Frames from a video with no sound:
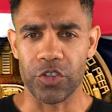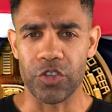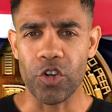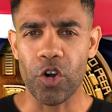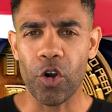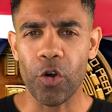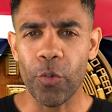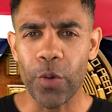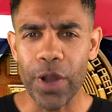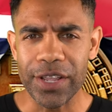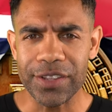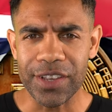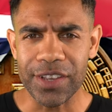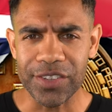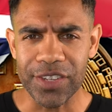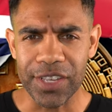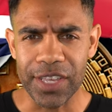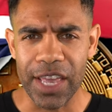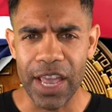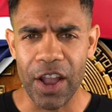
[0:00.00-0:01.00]
Norway
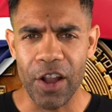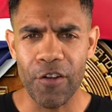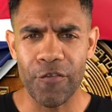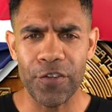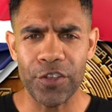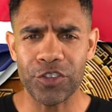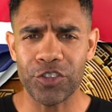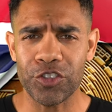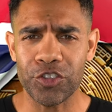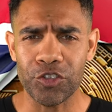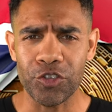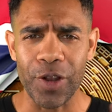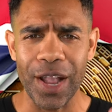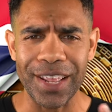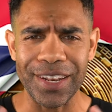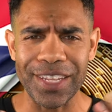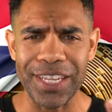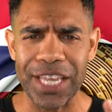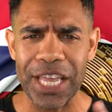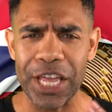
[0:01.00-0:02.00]
doesn't care if its
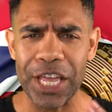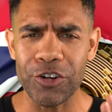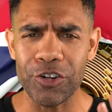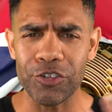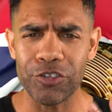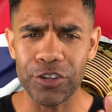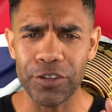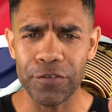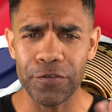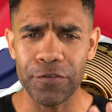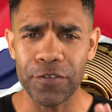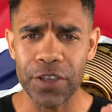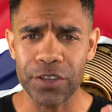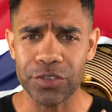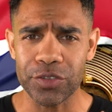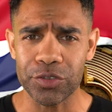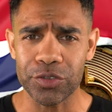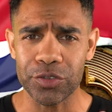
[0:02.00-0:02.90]
stranded energy fizzles